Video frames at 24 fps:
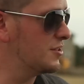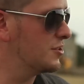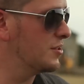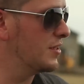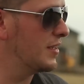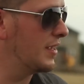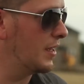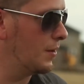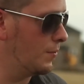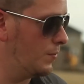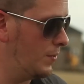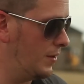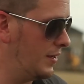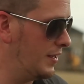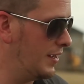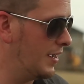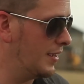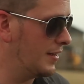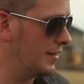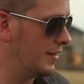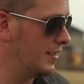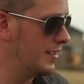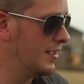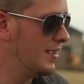are going to get really
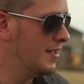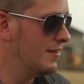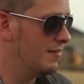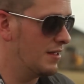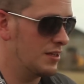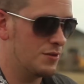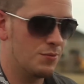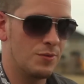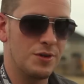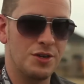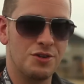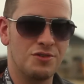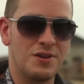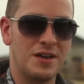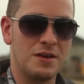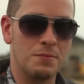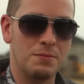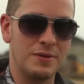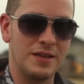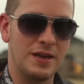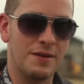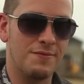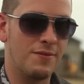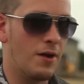ugly. That's when you're trying to
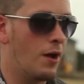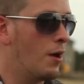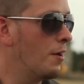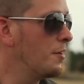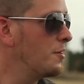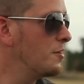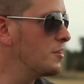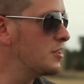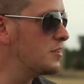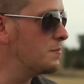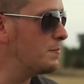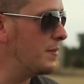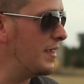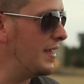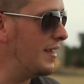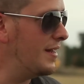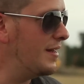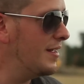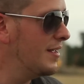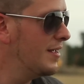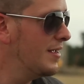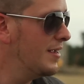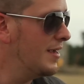bleed off all your speed,